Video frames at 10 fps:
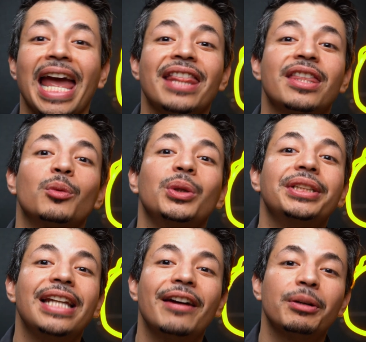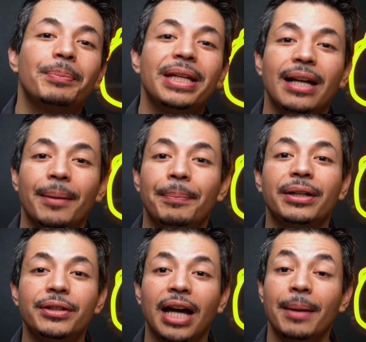And there will never be a
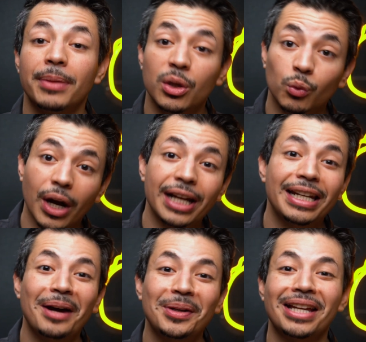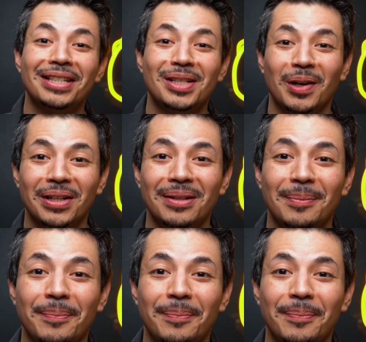better time than right now to get started.